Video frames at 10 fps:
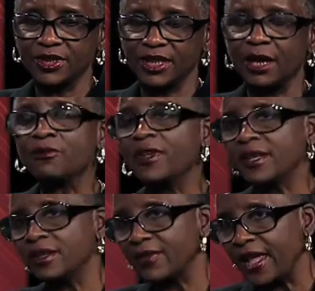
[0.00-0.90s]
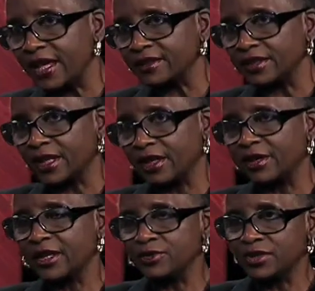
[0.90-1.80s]
event that
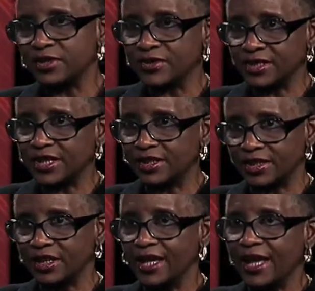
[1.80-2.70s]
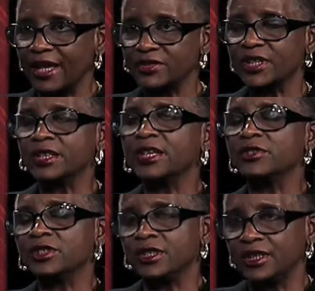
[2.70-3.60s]
Engineer Tadele has done
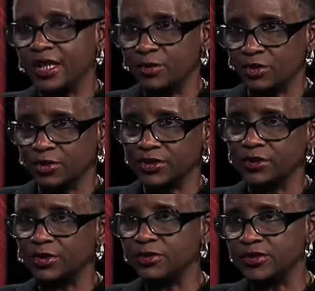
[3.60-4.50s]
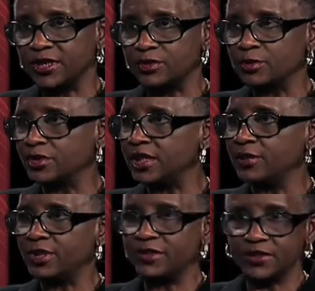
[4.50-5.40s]
in the neighborhood communities? Will he
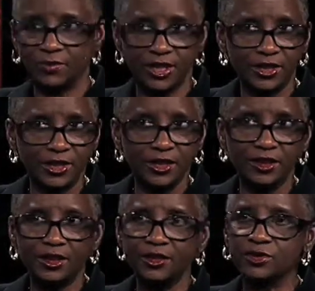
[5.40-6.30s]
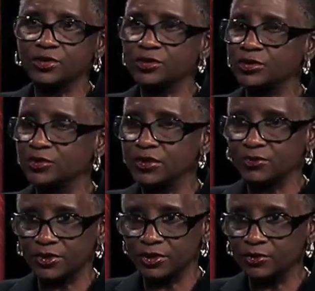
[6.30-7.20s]
be speaking to
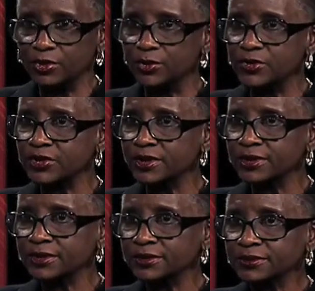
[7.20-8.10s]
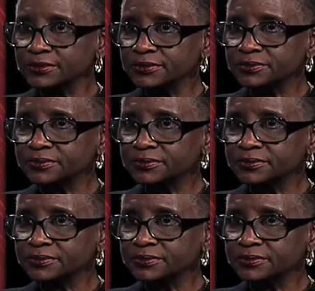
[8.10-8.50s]
different groups? Okay.